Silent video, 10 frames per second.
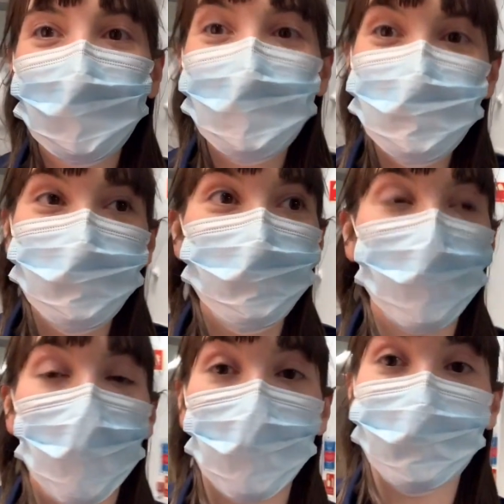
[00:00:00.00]

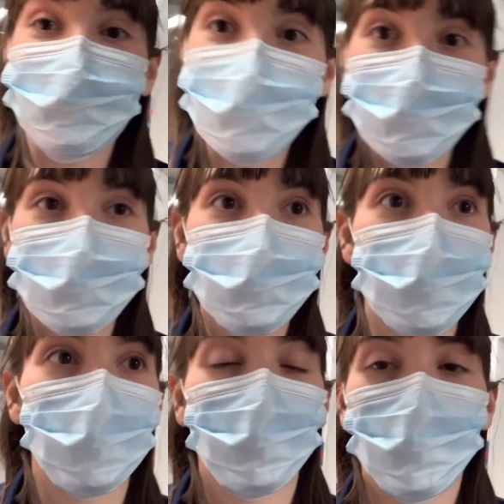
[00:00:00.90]
So I've just
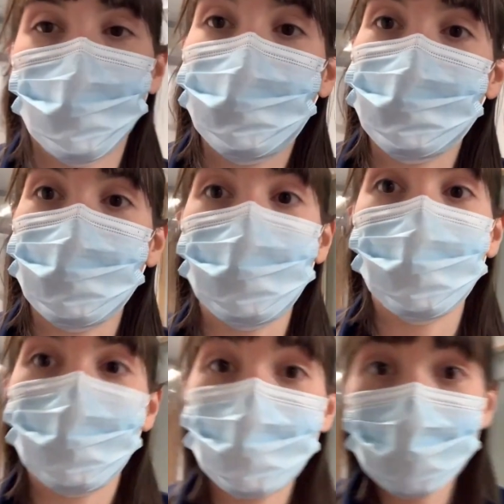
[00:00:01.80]
taken that
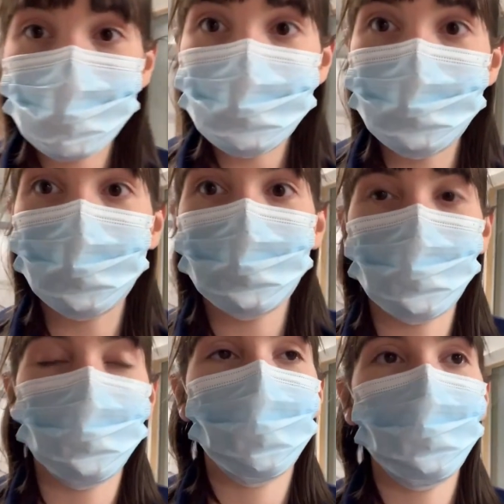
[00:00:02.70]
wee gas from
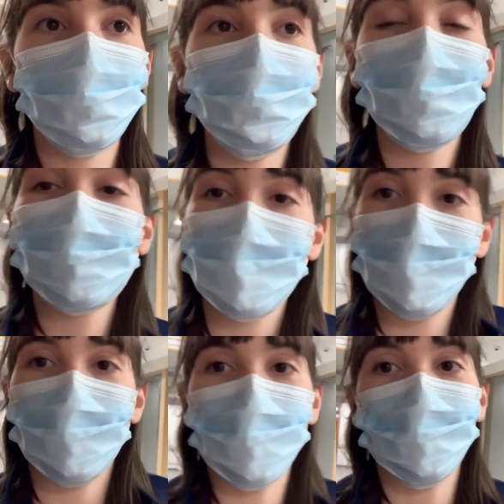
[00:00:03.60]
the baby
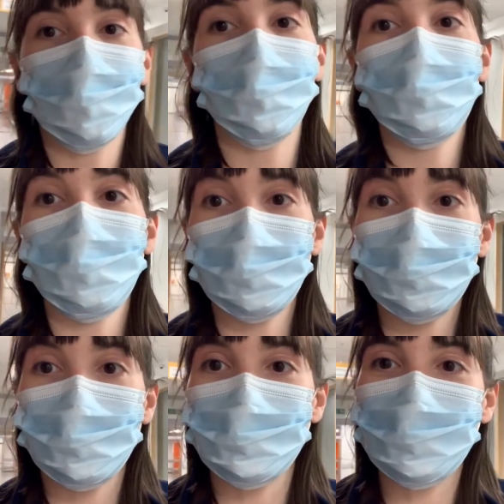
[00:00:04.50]
and I've put it
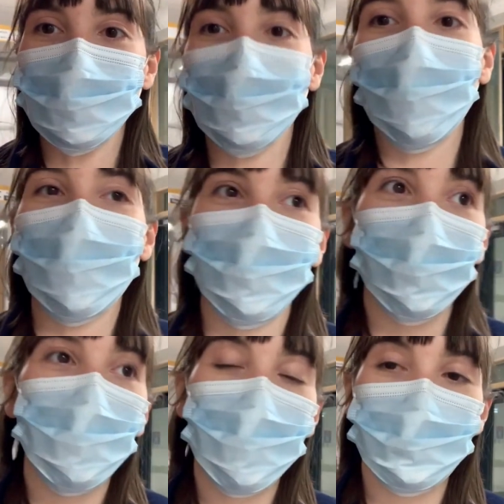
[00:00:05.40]
through the machine
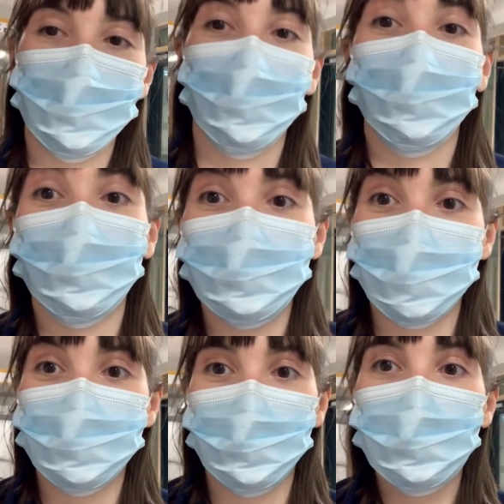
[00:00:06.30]
and everything looks
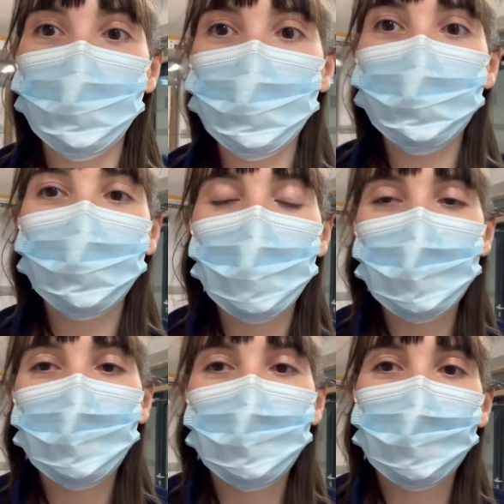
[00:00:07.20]
nice and normal.
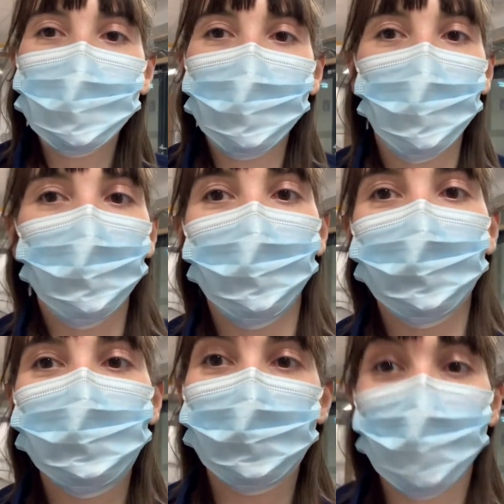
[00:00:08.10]

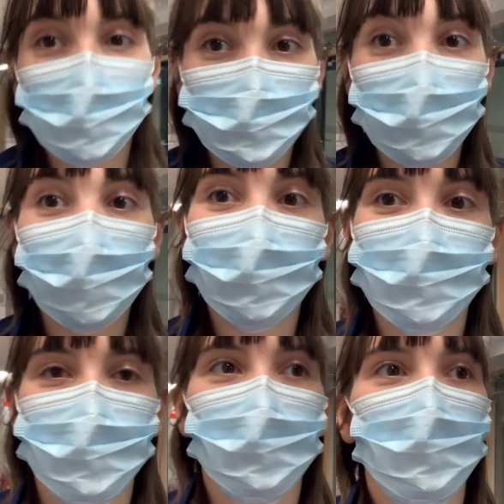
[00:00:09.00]
So that's really
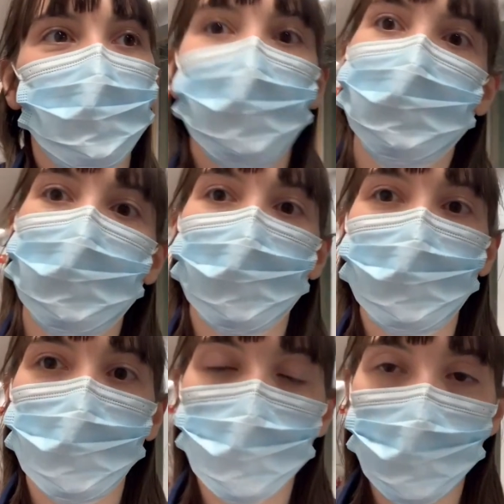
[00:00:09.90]
good and really reassuring
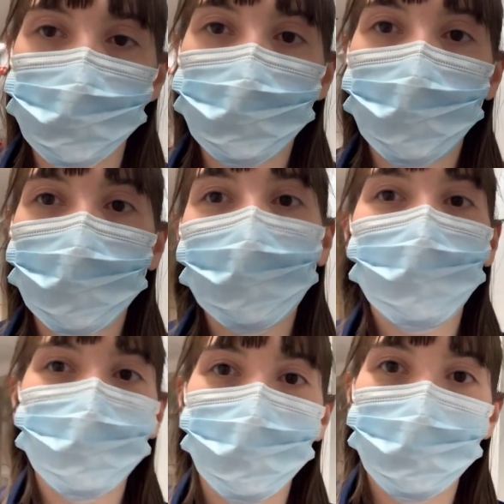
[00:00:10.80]
for a mum
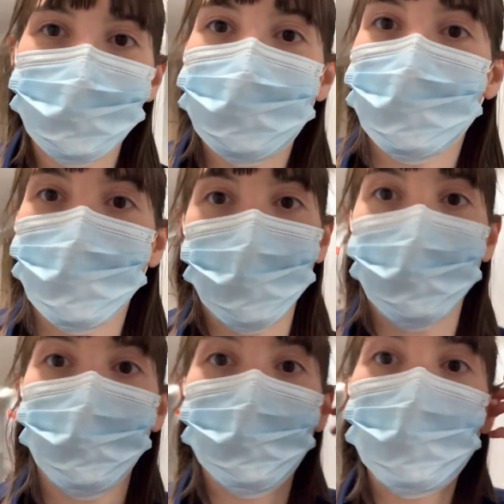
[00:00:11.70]
that there's nothing
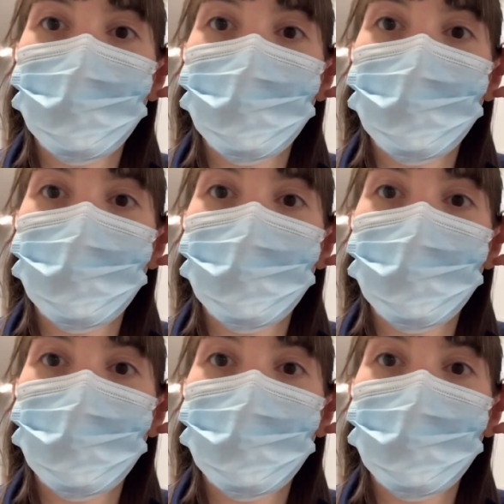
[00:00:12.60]
kind of